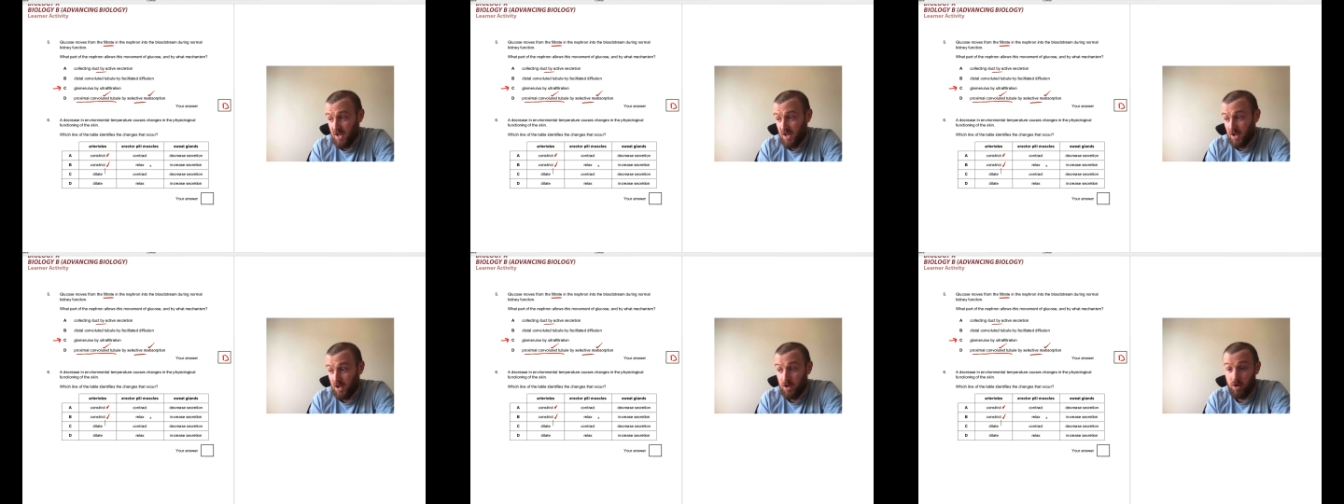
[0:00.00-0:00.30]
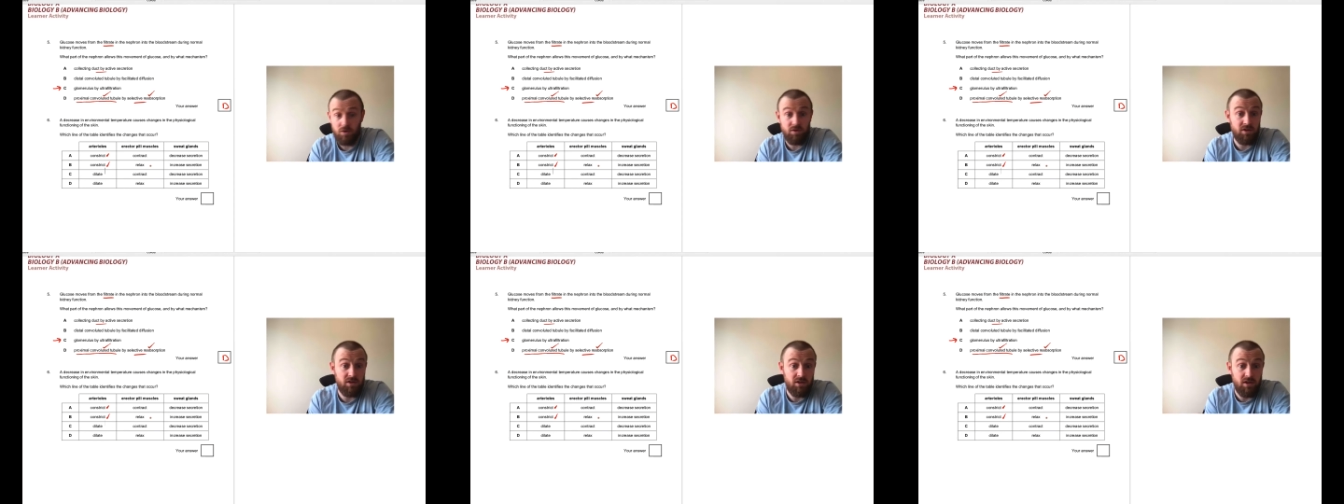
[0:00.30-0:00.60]

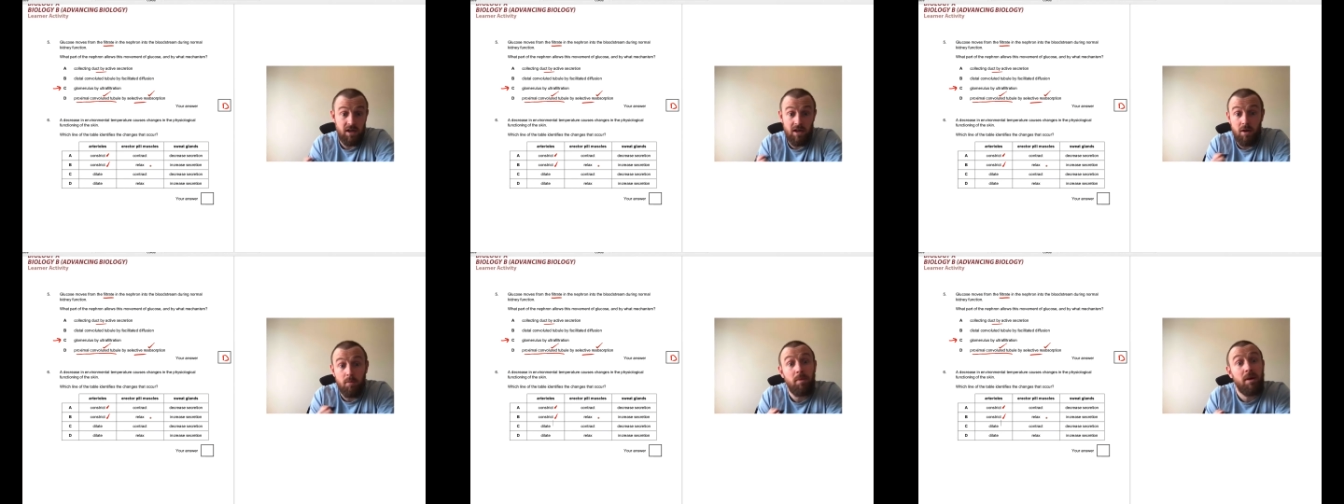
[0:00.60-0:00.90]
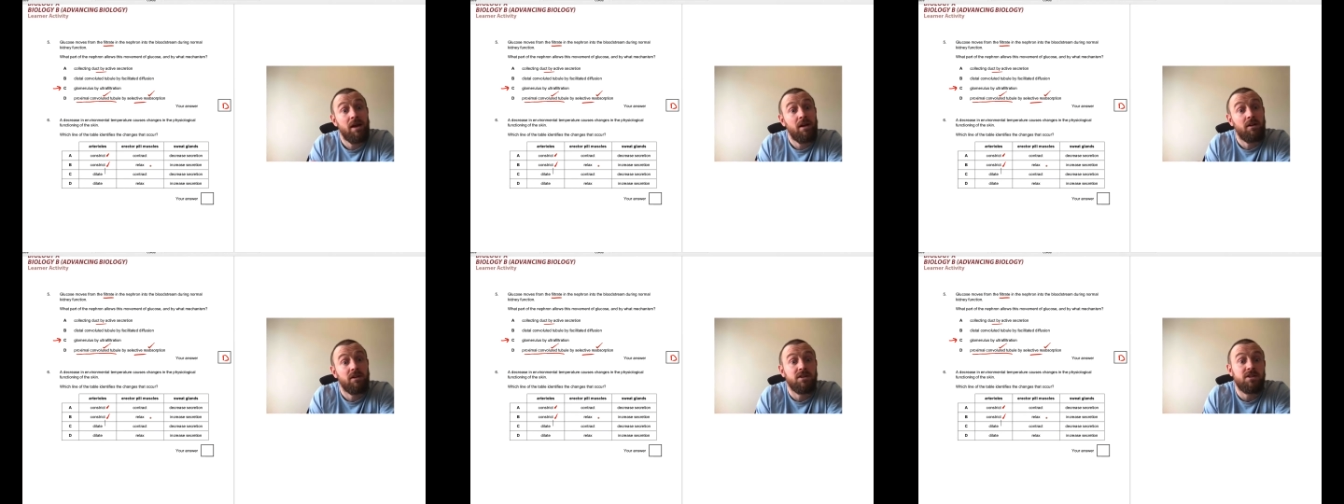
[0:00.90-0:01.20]
closer in
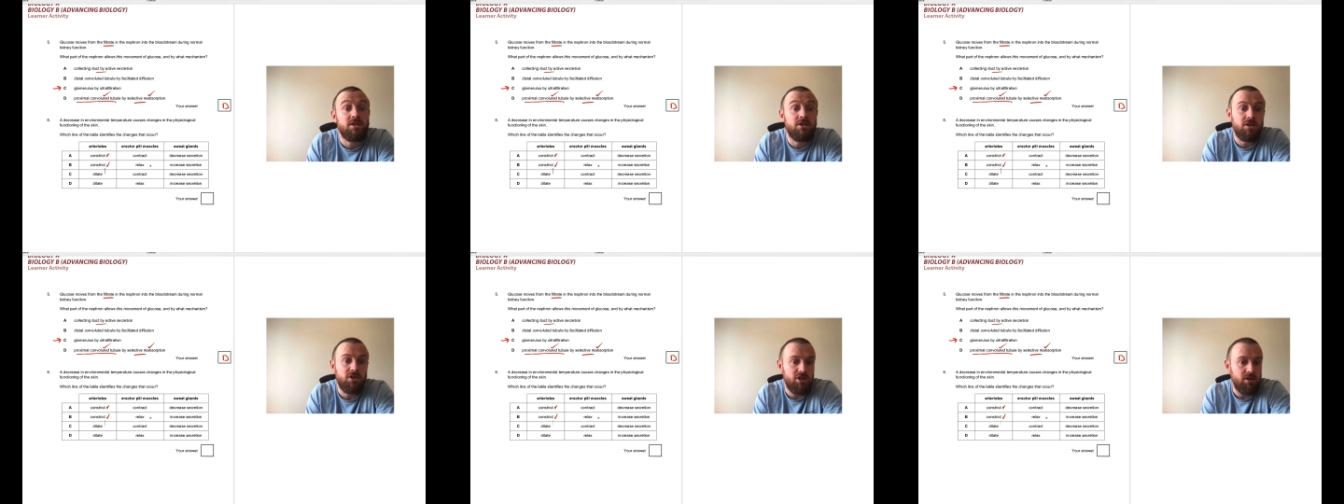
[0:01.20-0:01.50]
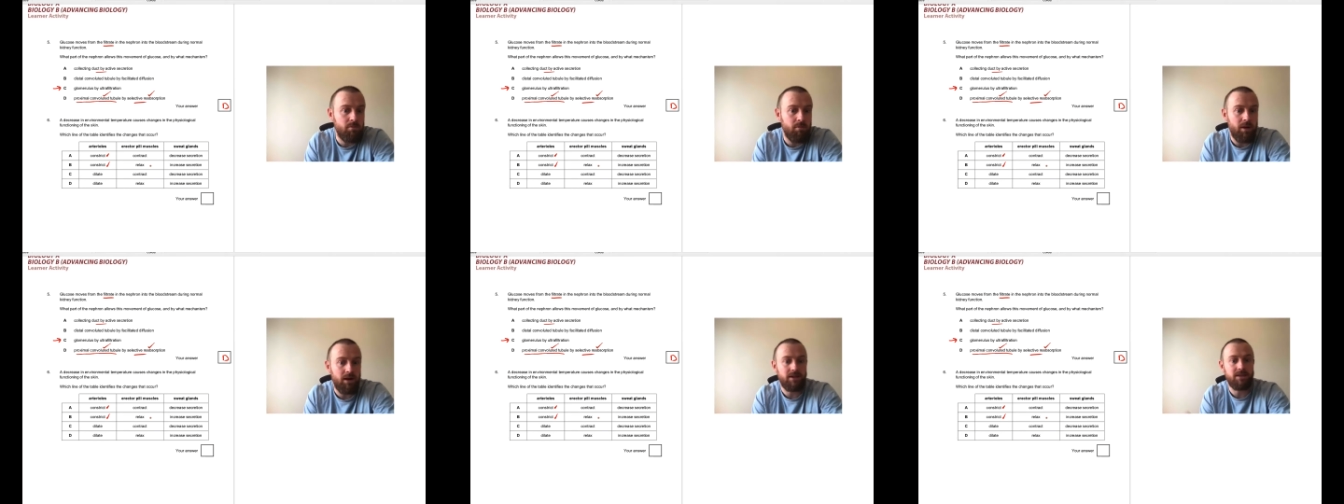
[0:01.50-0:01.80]
appearance to
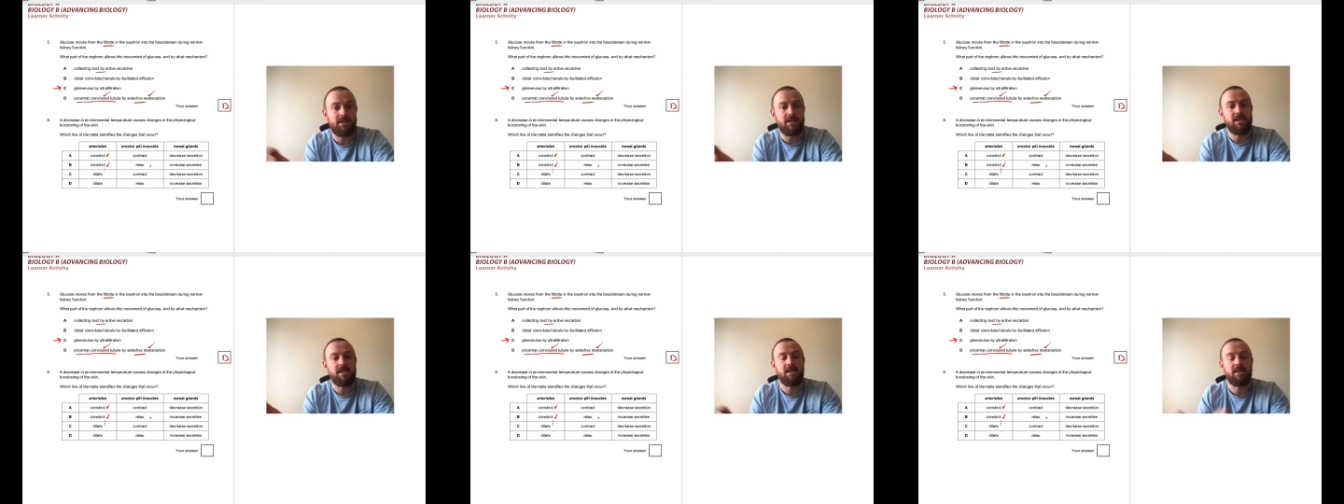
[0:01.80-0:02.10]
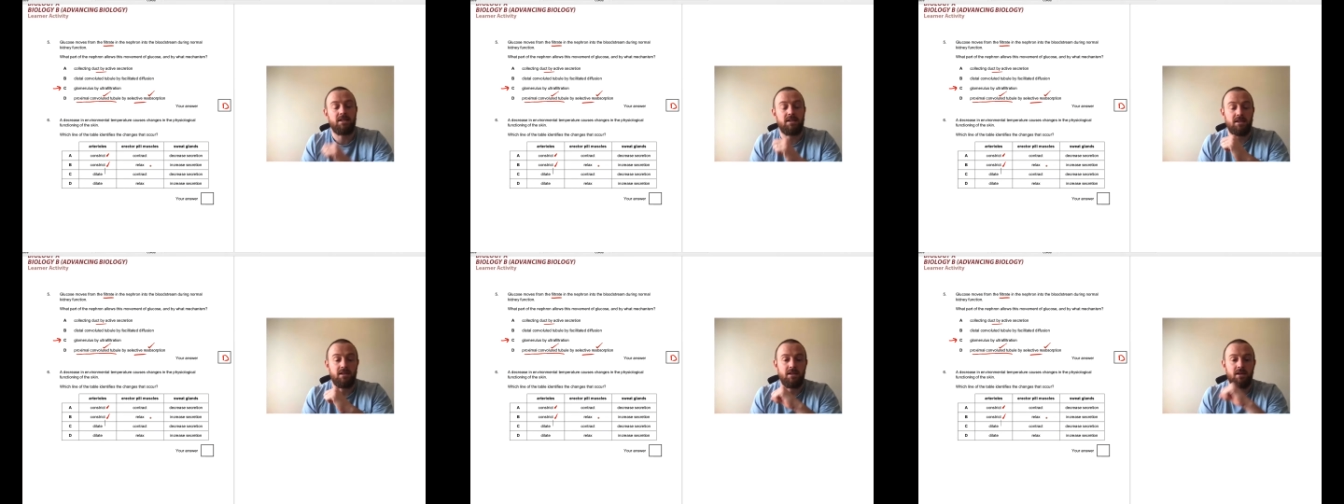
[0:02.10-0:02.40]

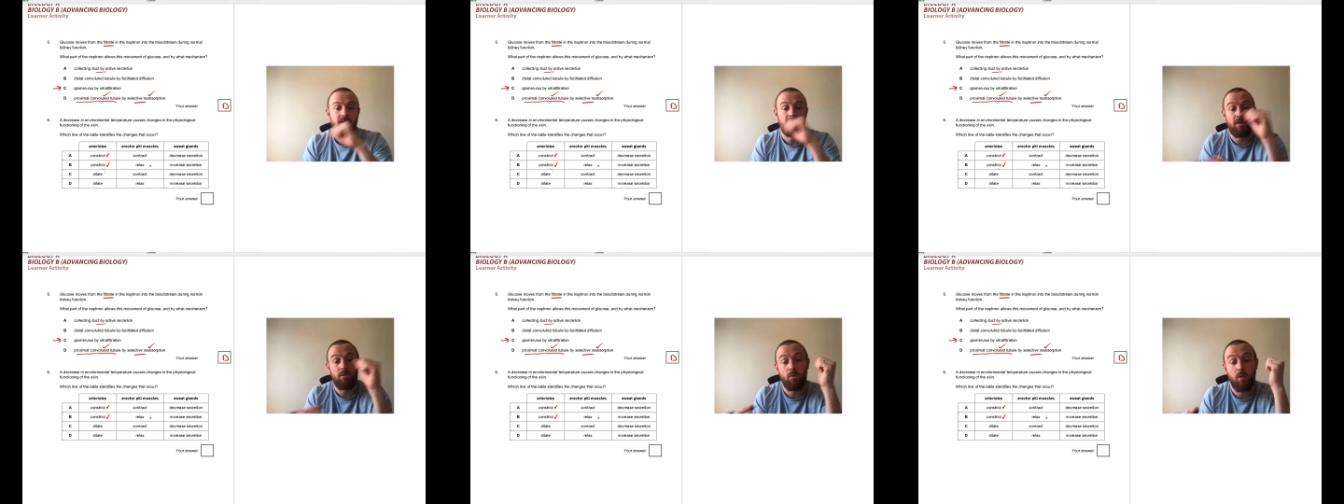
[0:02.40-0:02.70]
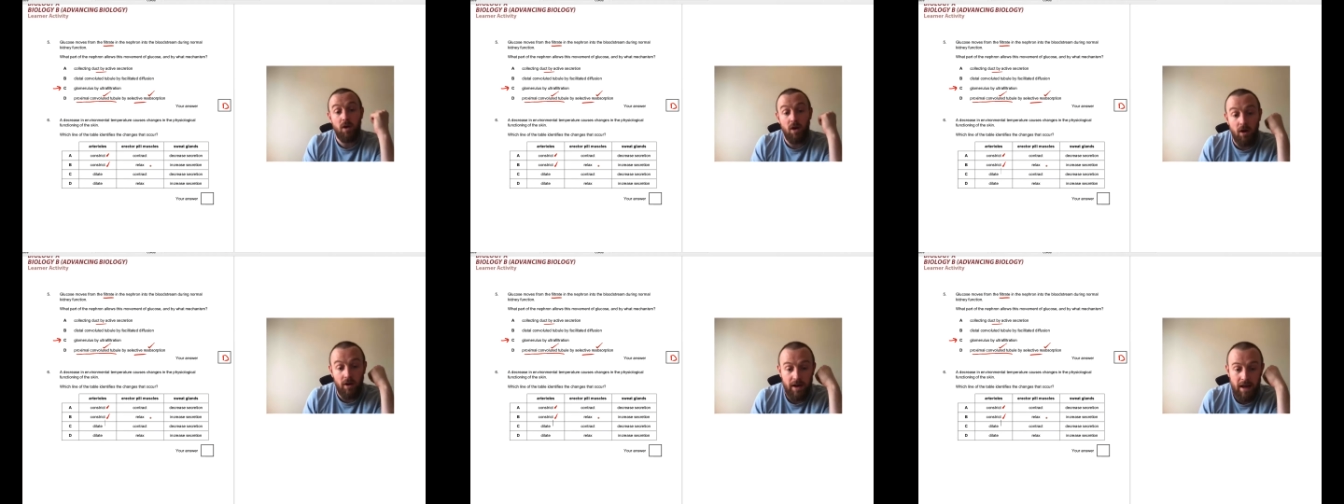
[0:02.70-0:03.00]
chimpanzees than
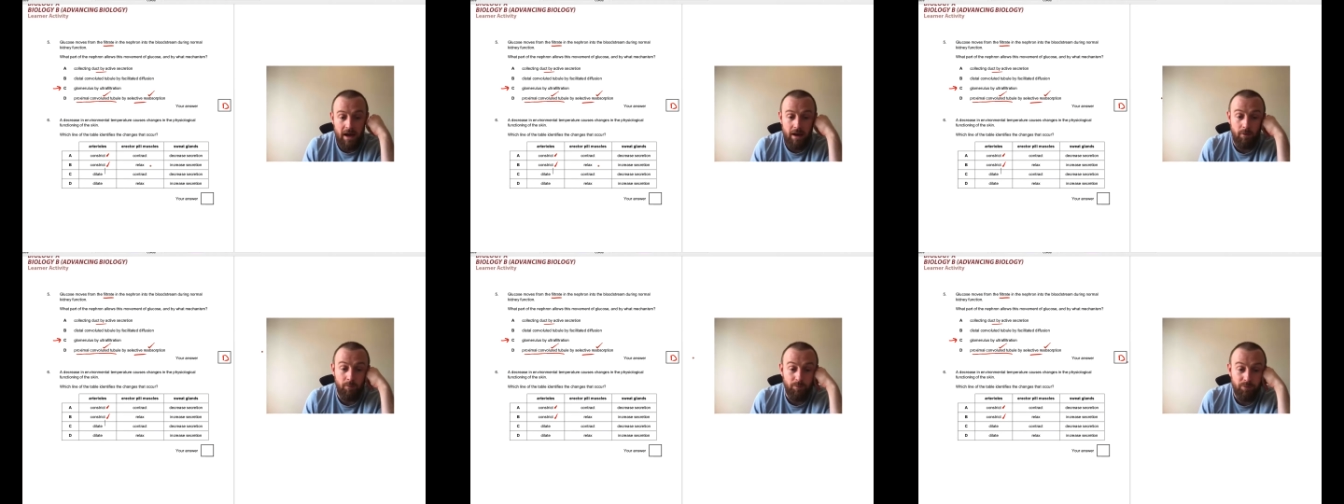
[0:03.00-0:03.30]
we are now.